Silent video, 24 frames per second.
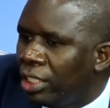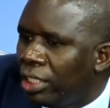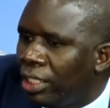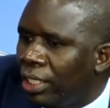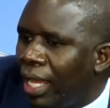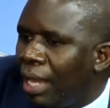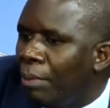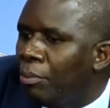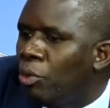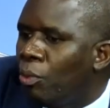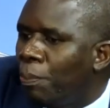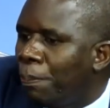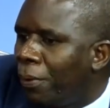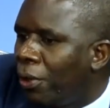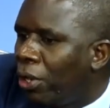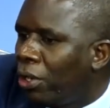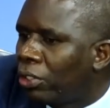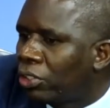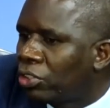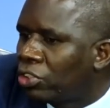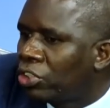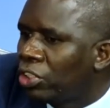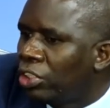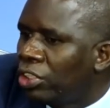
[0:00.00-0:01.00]
Lamu
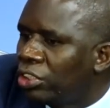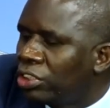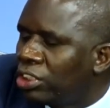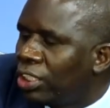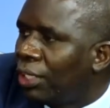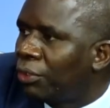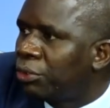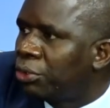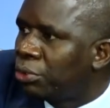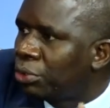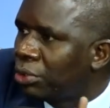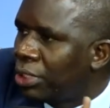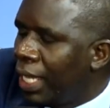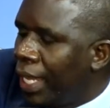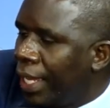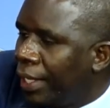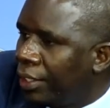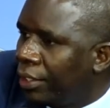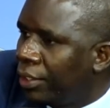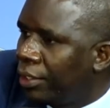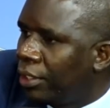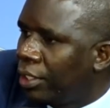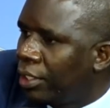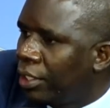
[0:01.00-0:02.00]
Port, South
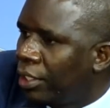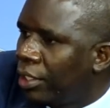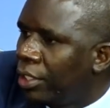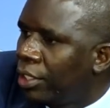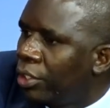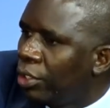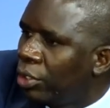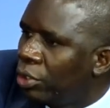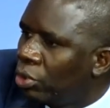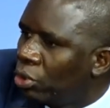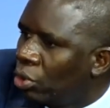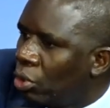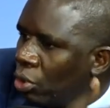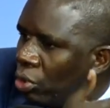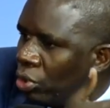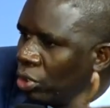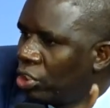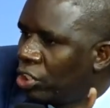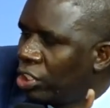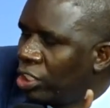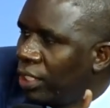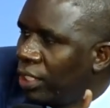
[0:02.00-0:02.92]
Sudan Road,